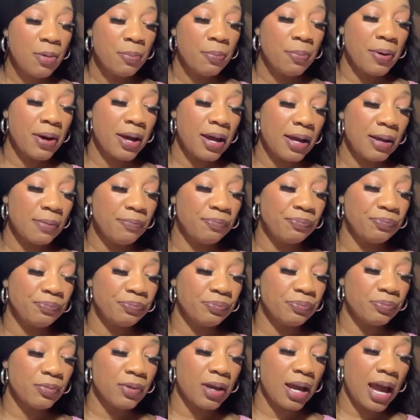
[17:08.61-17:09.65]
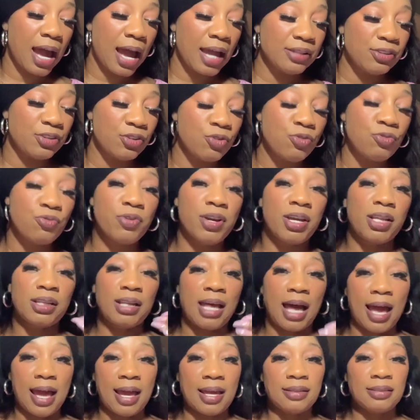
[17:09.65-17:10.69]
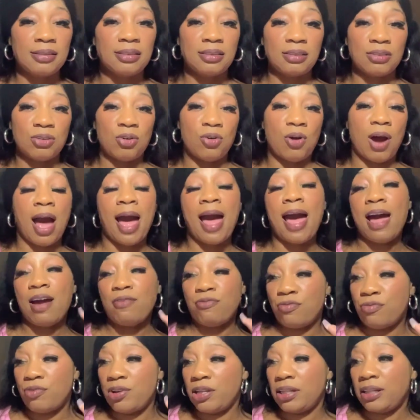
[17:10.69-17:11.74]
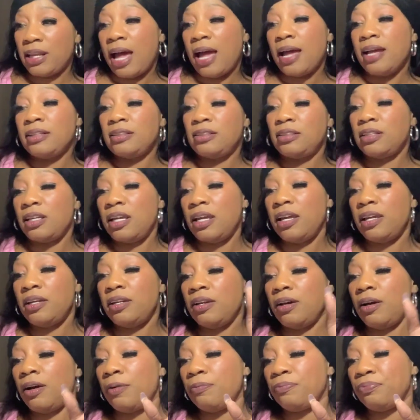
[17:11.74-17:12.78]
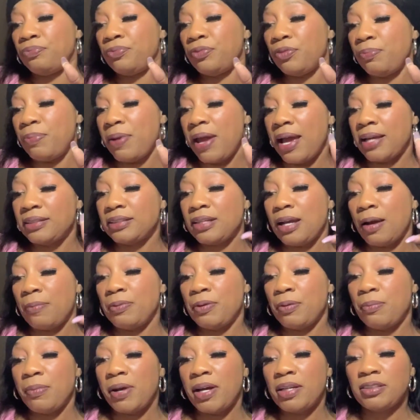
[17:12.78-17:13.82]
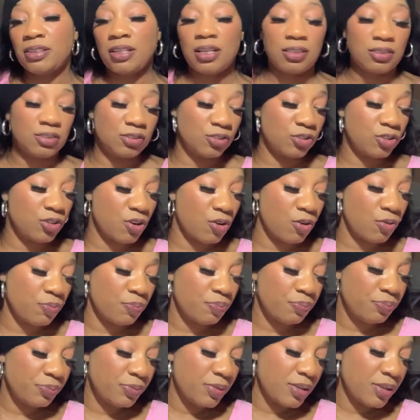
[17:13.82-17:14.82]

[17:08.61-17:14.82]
But I do realize, or I have realized in um, the past couple of months, because, you know,